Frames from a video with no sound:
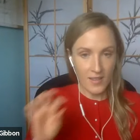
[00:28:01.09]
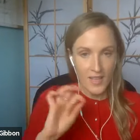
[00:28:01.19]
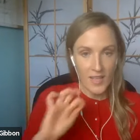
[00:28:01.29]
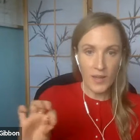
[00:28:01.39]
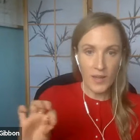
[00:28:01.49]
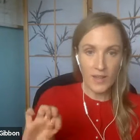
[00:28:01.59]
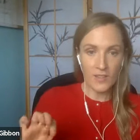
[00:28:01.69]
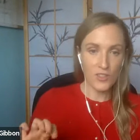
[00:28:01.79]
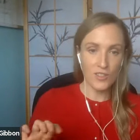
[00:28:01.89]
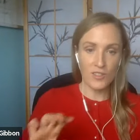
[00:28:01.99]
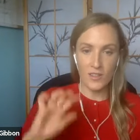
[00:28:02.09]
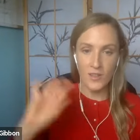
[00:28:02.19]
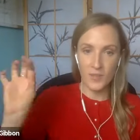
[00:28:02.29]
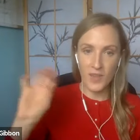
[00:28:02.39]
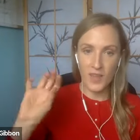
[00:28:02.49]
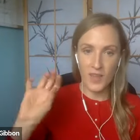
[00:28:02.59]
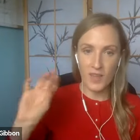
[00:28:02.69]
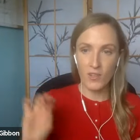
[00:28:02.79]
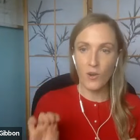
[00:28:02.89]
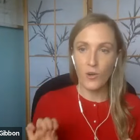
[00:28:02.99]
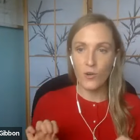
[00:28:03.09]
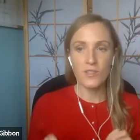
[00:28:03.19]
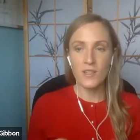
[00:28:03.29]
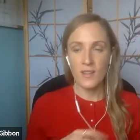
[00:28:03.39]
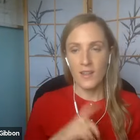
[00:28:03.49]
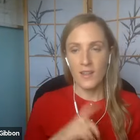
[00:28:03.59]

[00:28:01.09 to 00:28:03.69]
email just to give you the code